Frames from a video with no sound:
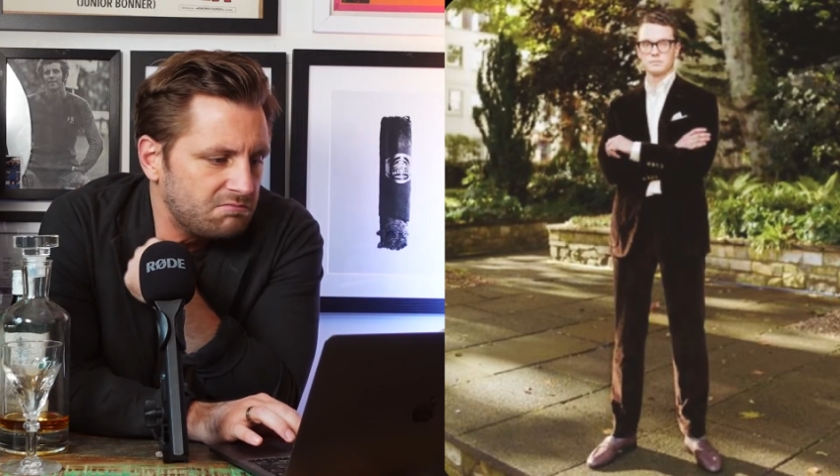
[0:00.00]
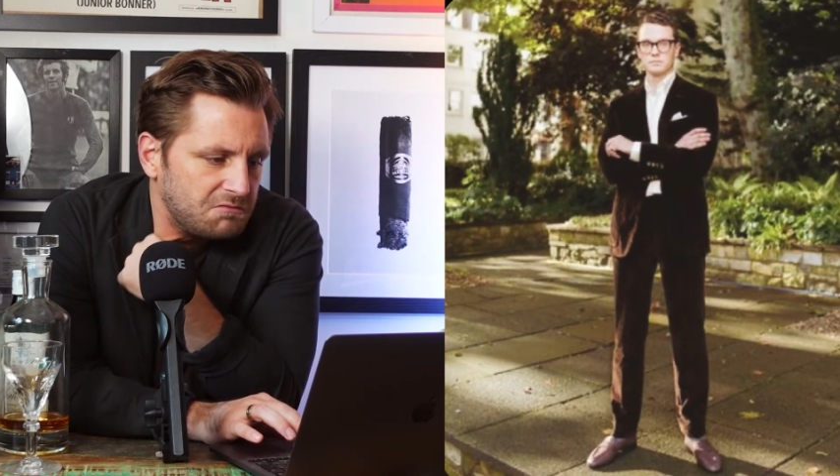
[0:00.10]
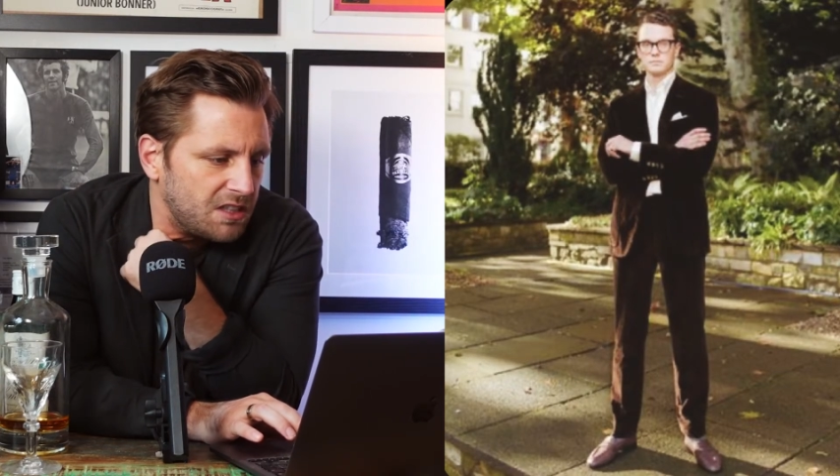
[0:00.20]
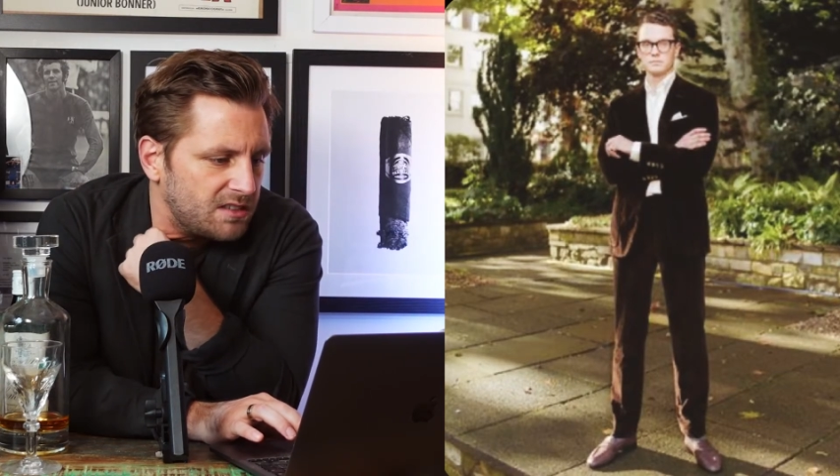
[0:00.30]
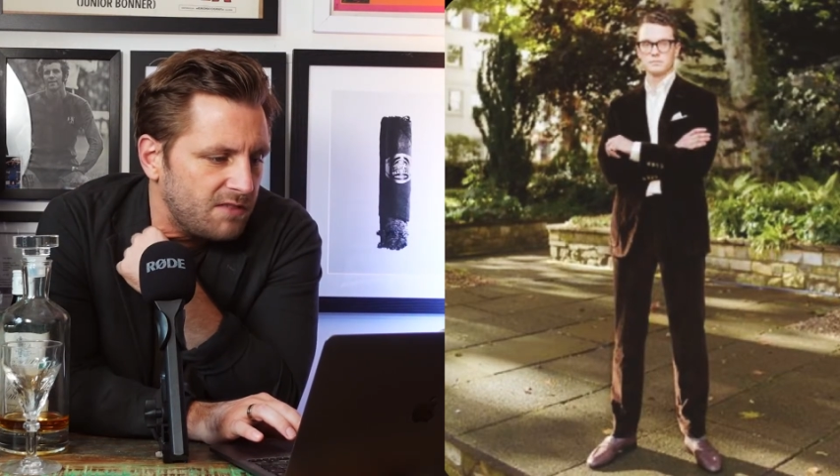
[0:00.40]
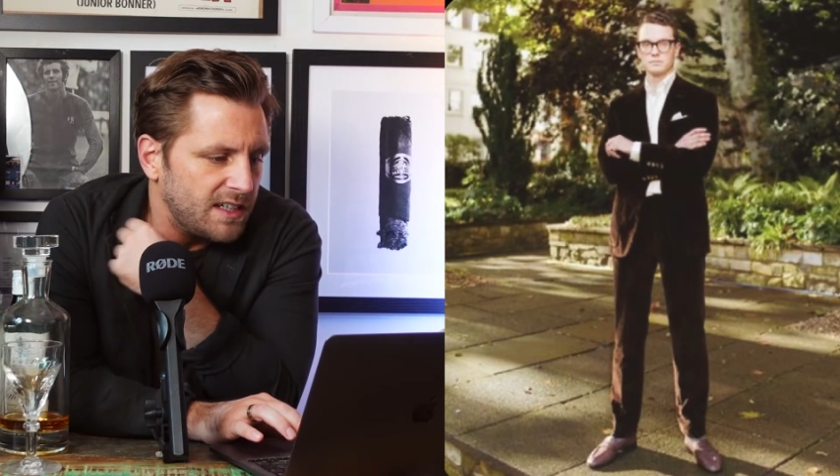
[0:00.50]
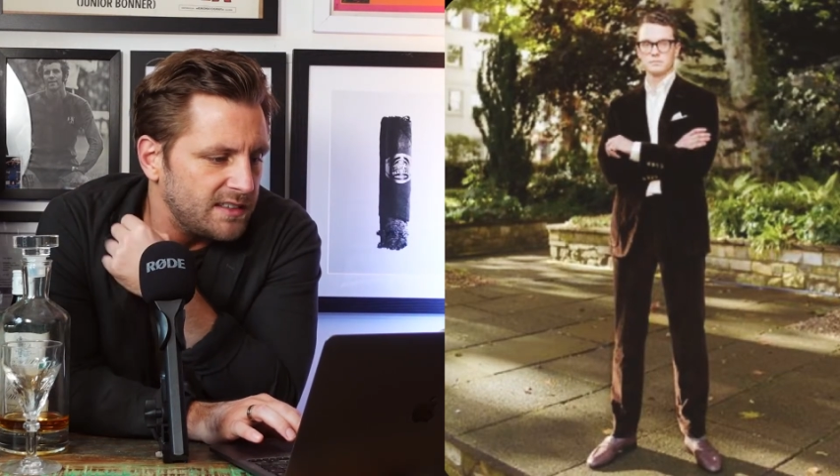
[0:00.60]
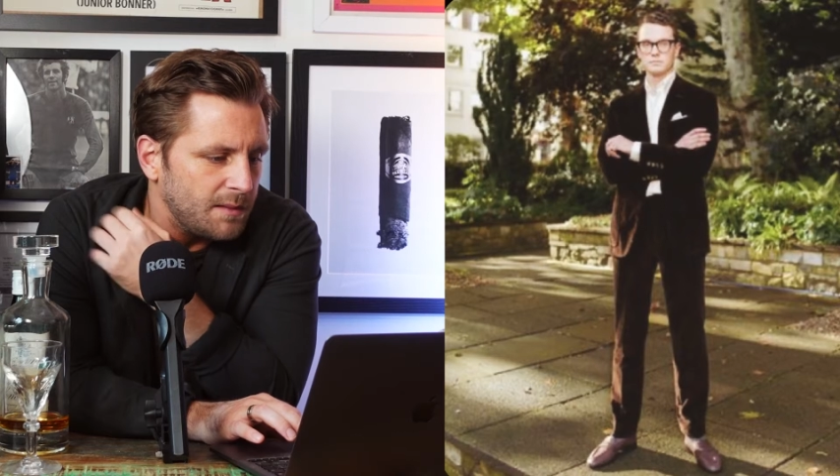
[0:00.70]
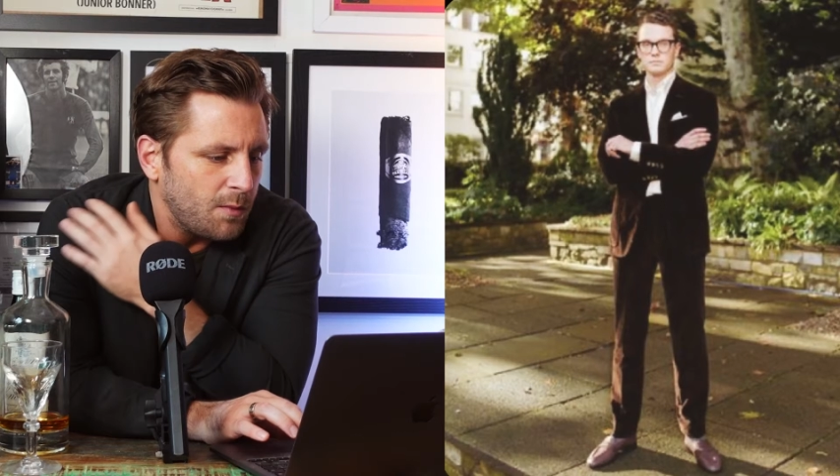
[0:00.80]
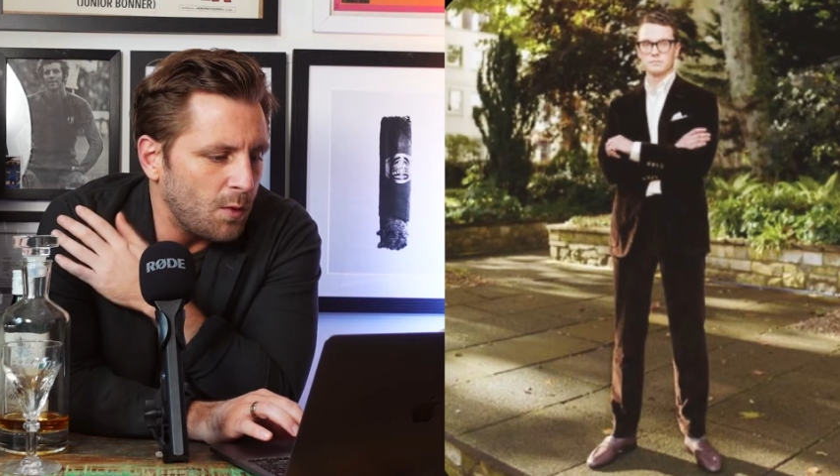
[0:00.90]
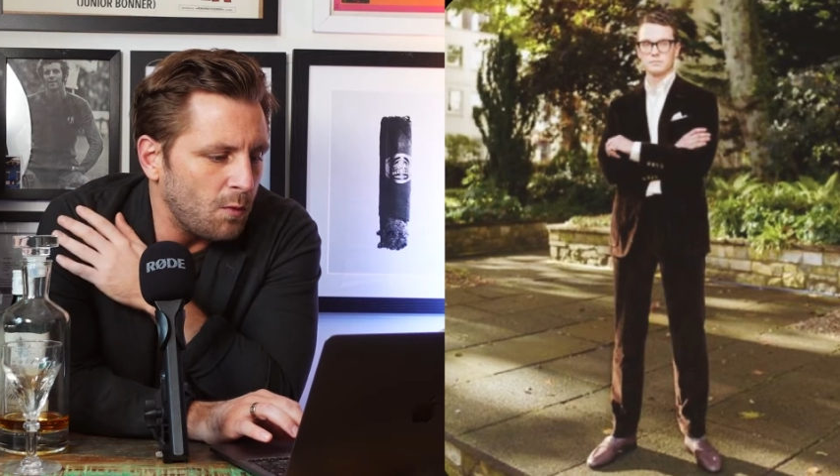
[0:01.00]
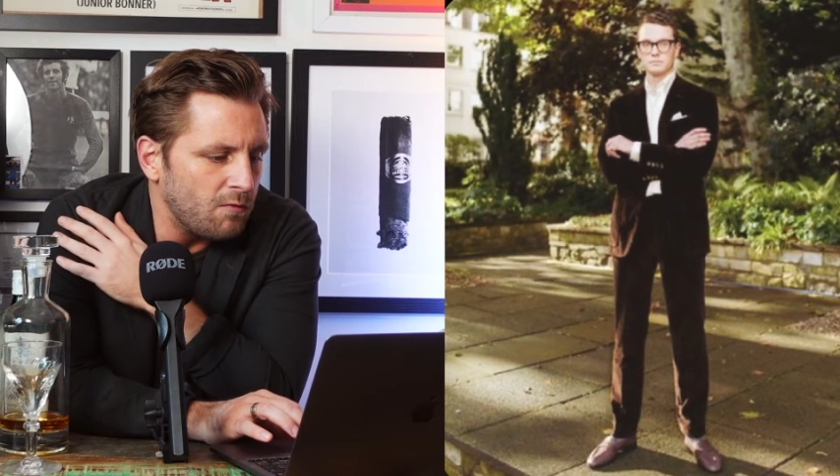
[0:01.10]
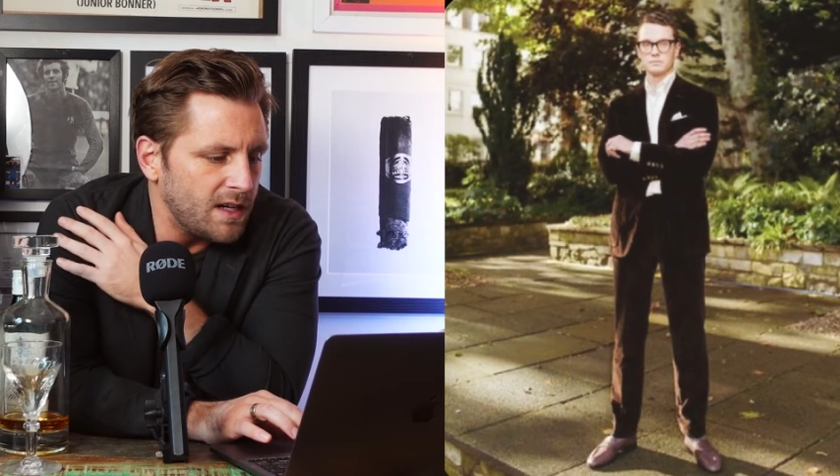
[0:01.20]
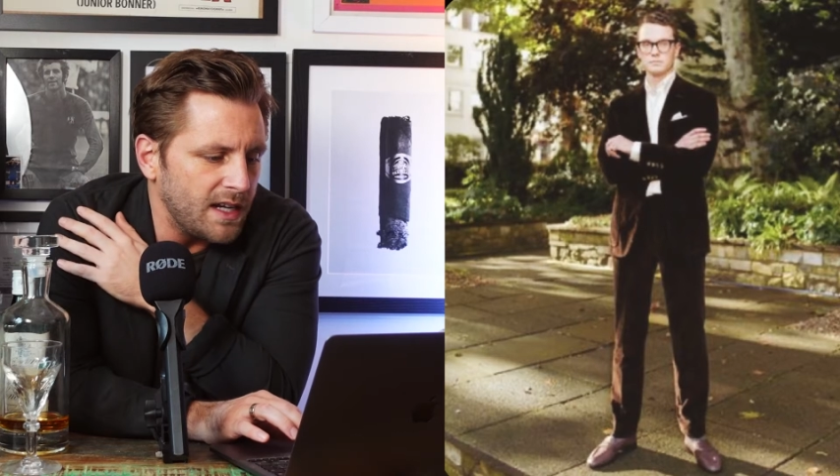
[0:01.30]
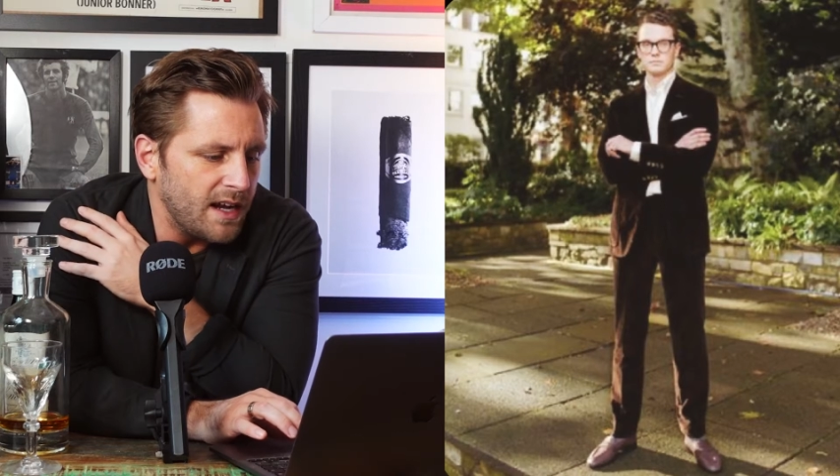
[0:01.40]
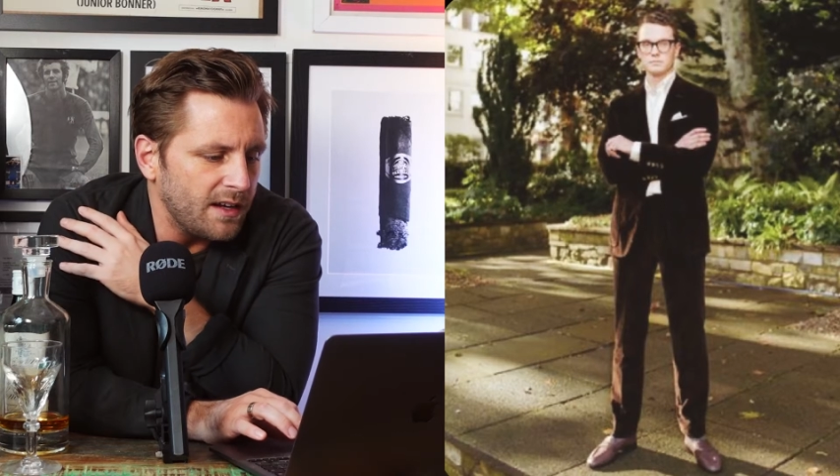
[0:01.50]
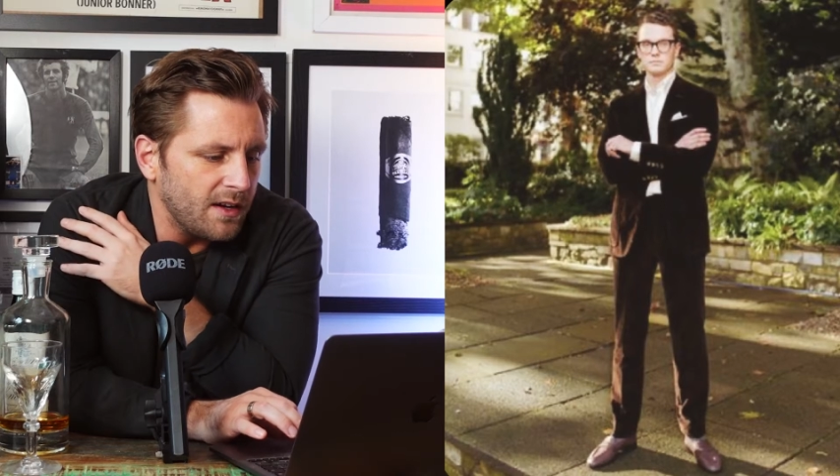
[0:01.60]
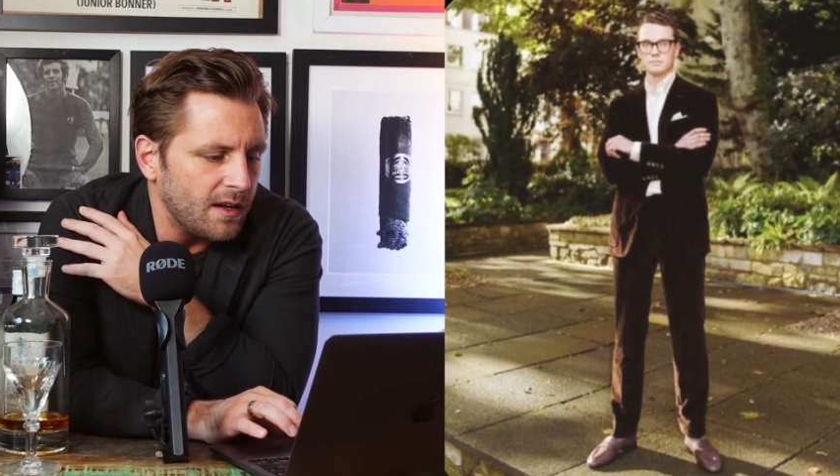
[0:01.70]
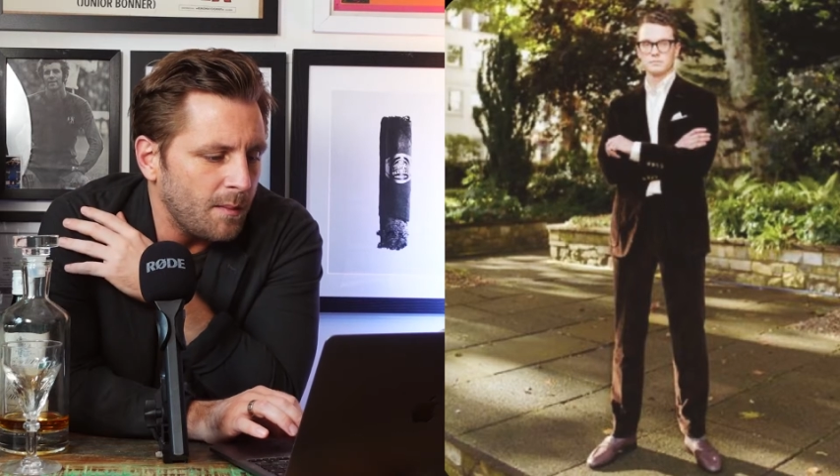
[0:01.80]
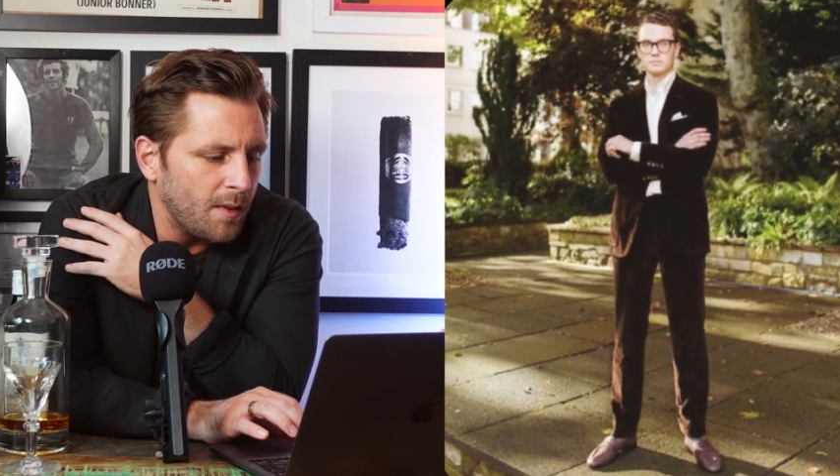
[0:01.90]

just really simple, really elegant,